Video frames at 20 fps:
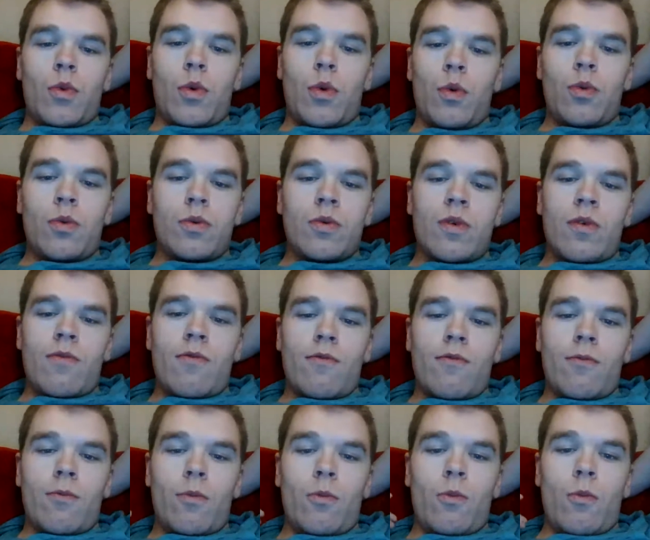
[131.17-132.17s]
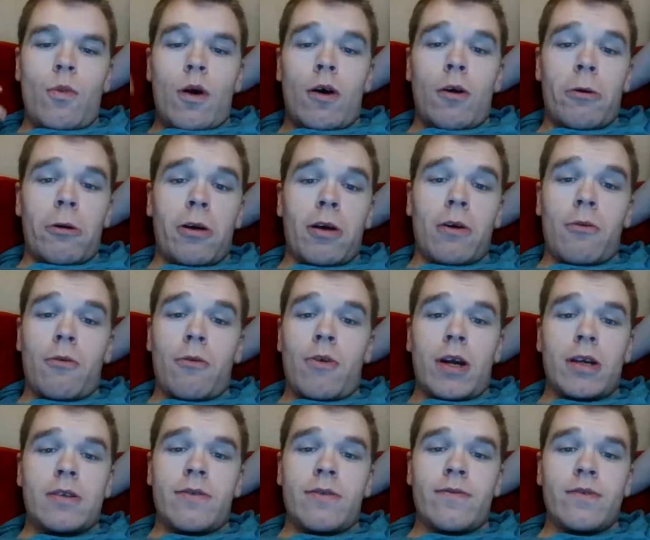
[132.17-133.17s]
who's a worker or
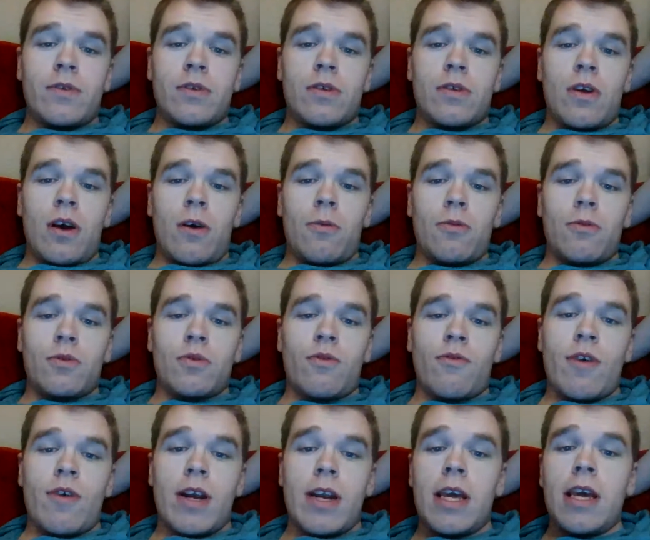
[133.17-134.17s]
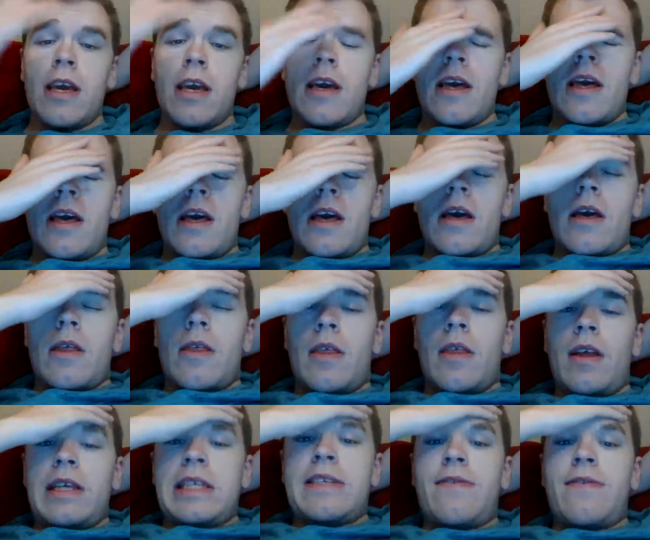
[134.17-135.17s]
writer for Star Wars already,
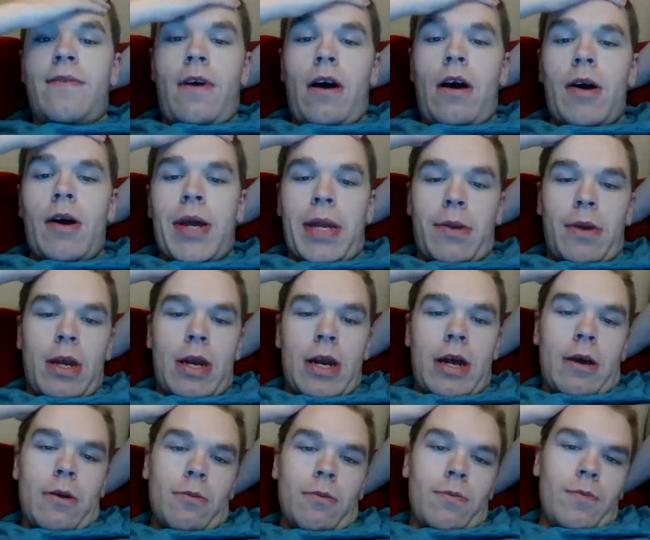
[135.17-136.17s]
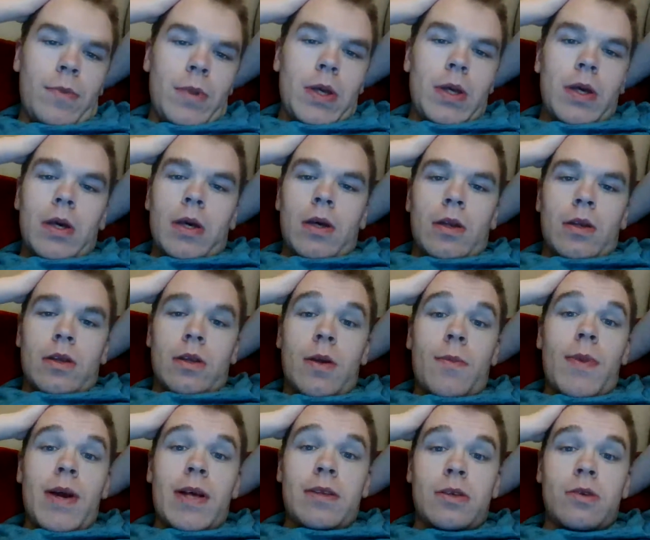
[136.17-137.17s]
that's fine,
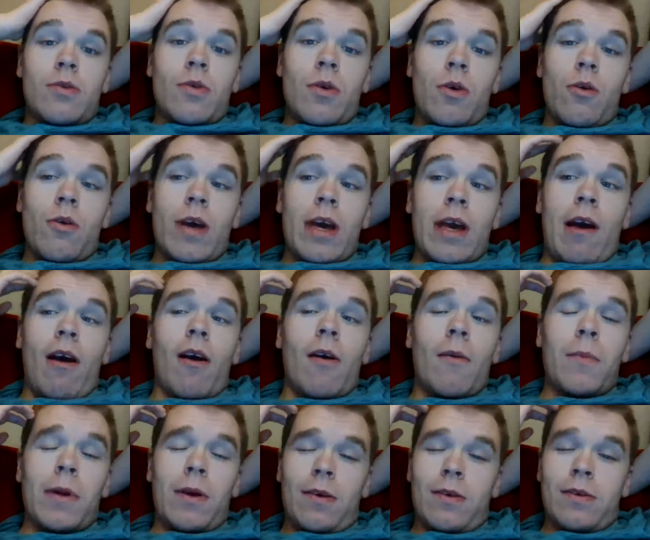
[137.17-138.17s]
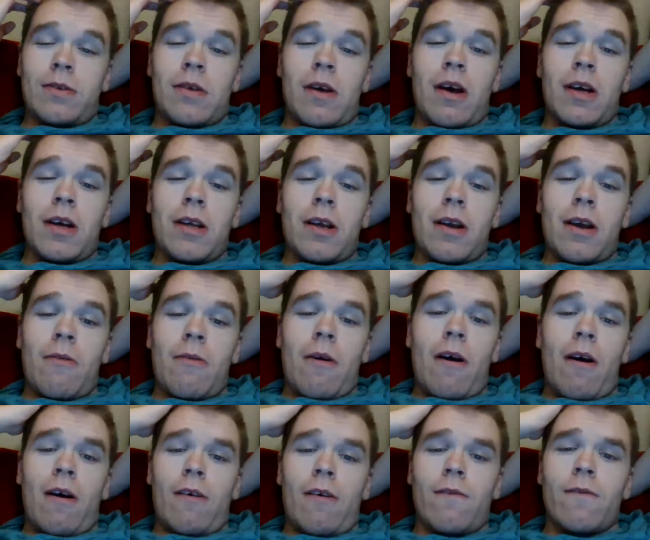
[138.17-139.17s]
Depends on who they are, because I don't know
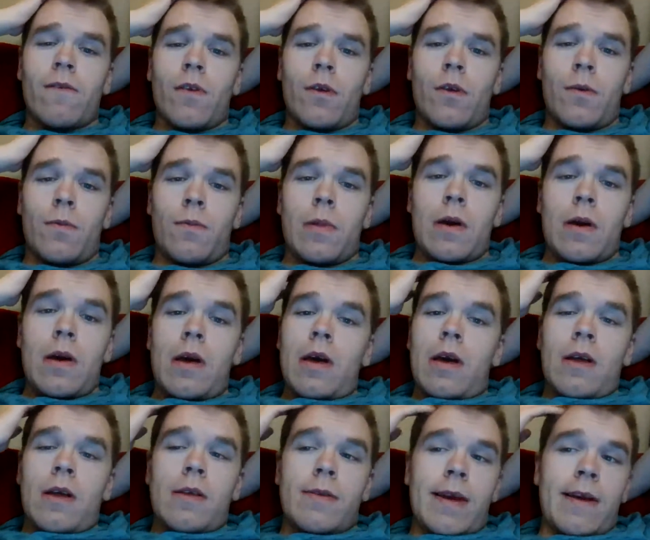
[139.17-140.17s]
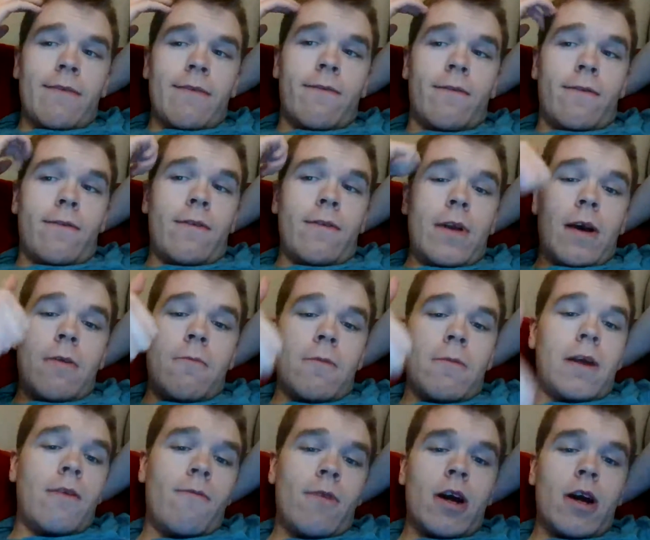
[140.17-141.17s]
half of them. Dave
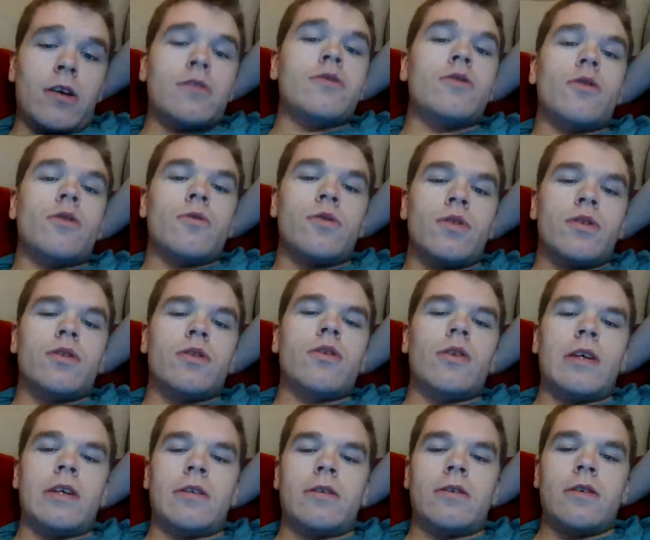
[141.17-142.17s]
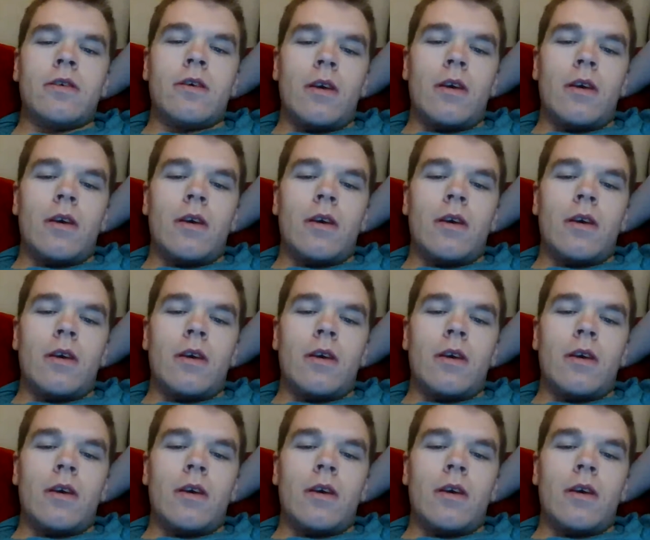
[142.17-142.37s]
Filoni, Rian Johnson, and